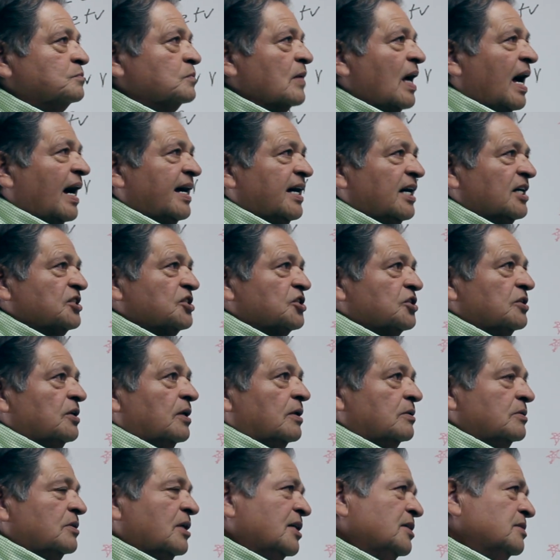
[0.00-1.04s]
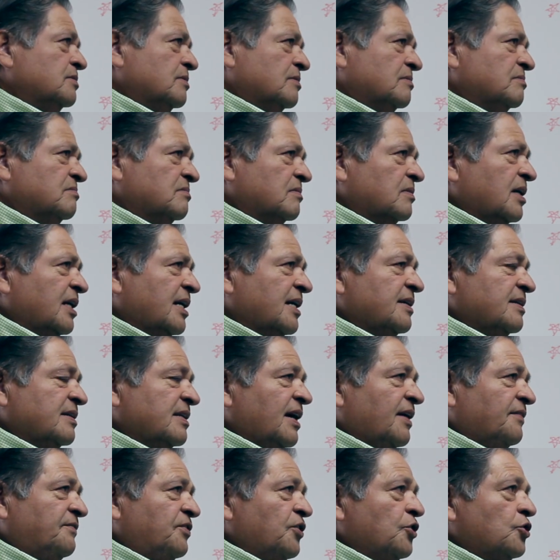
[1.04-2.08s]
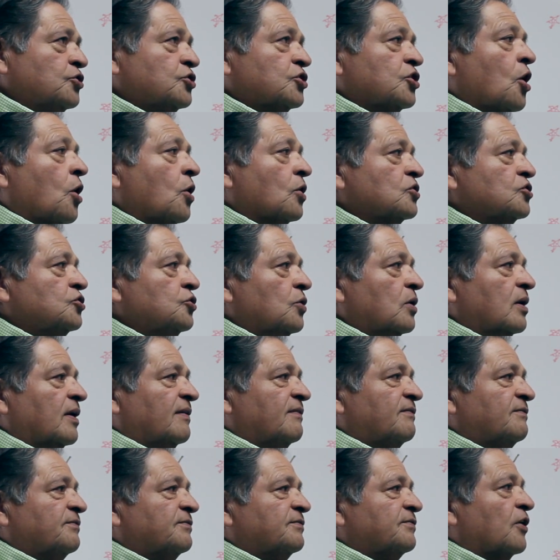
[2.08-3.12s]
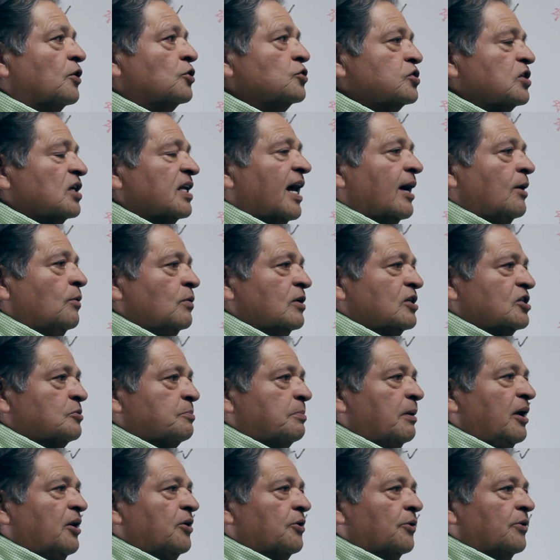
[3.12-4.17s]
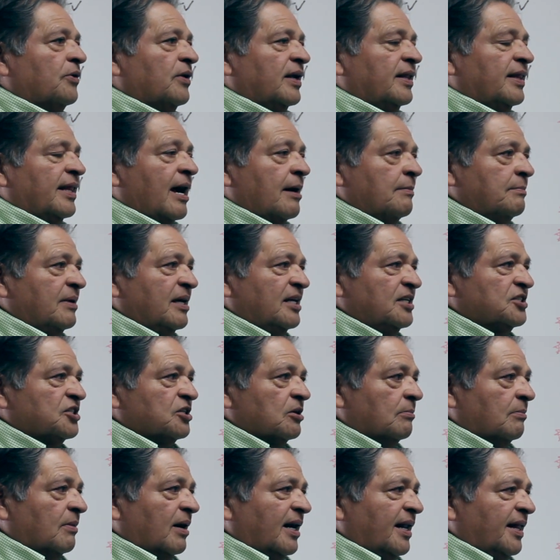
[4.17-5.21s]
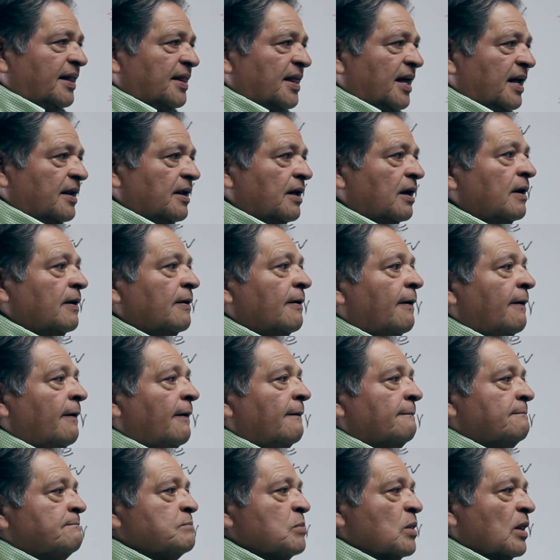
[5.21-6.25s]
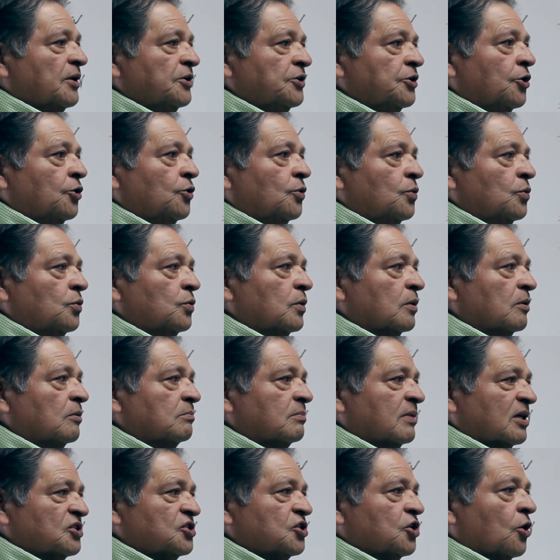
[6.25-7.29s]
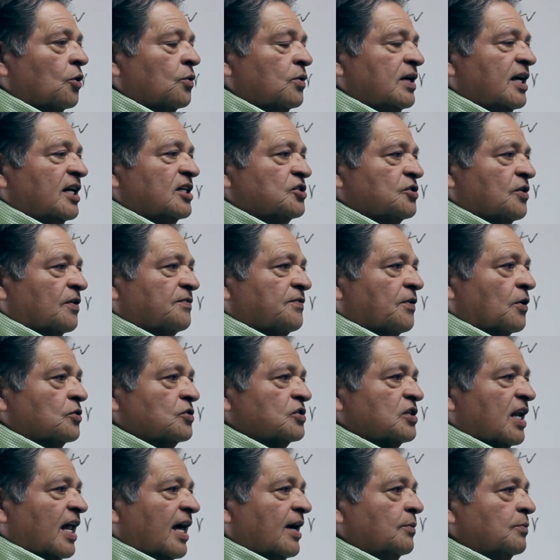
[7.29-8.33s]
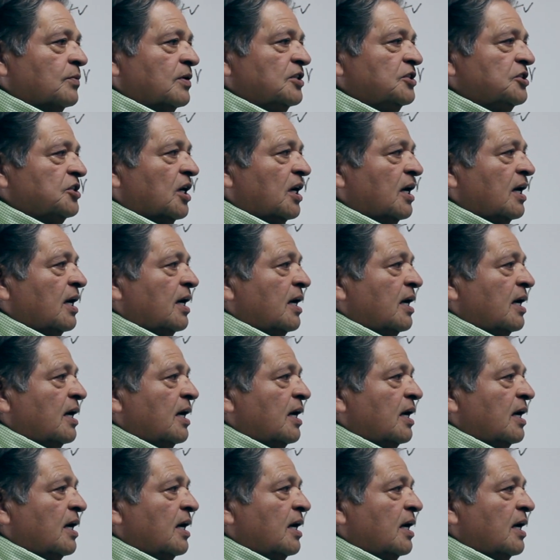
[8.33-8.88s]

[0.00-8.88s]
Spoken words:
I guess, if you talk to a first language speaker, and that means somebody that knew Muscogee as their first language,